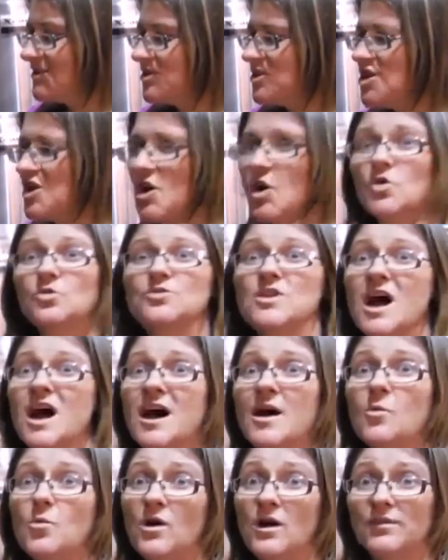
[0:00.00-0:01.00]
No,
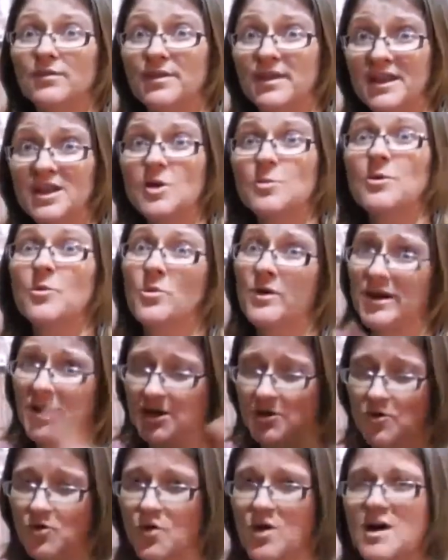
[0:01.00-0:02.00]
not well there, but when
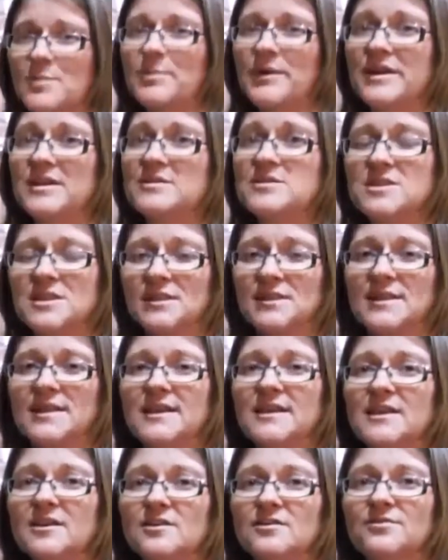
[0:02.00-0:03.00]
I grew up, I used to
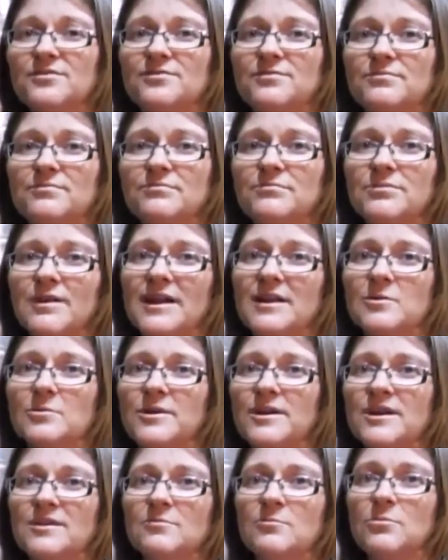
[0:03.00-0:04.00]
live right
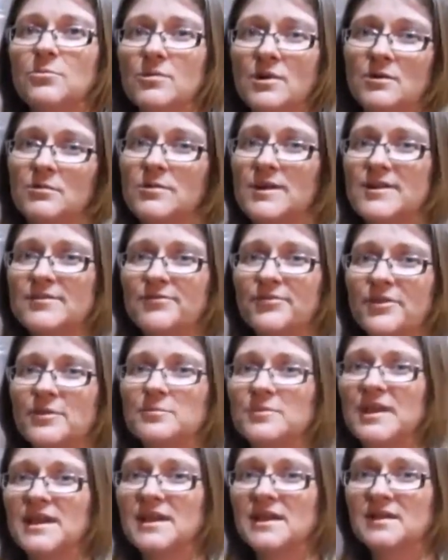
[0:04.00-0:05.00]
away
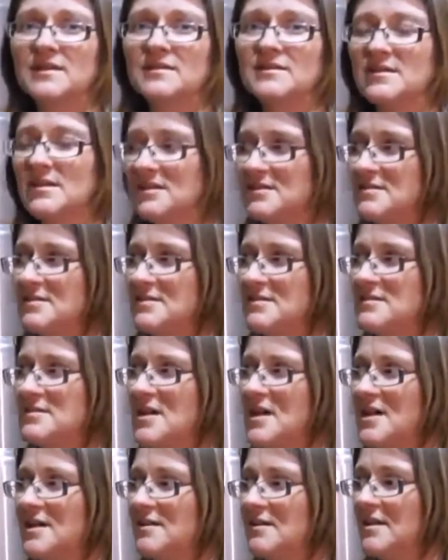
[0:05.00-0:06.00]
from like
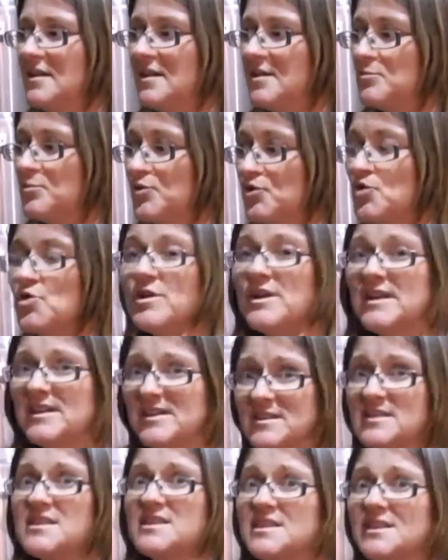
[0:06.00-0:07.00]
not a brewery,
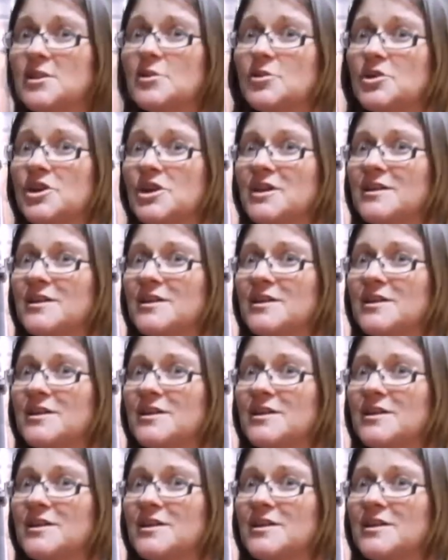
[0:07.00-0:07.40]
a distillery.